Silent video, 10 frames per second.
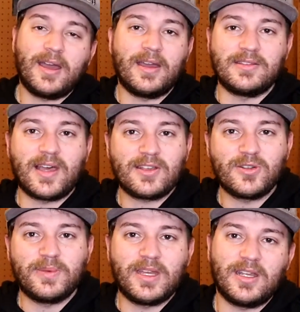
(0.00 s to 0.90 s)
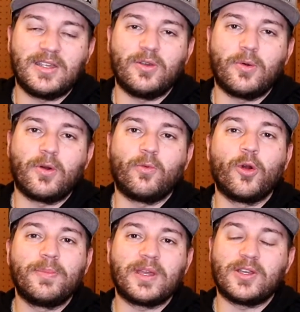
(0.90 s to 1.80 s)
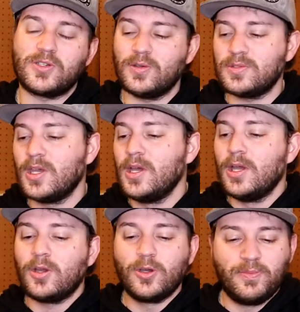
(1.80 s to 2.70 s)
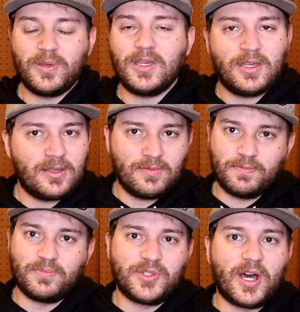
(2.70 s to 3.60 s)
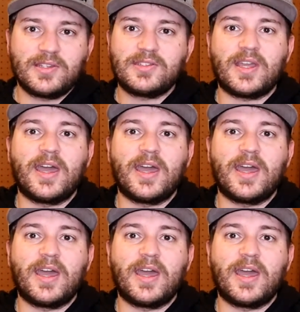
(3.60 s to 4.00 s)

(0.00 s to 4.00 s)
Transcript: exacerbating your warping issues, could be dust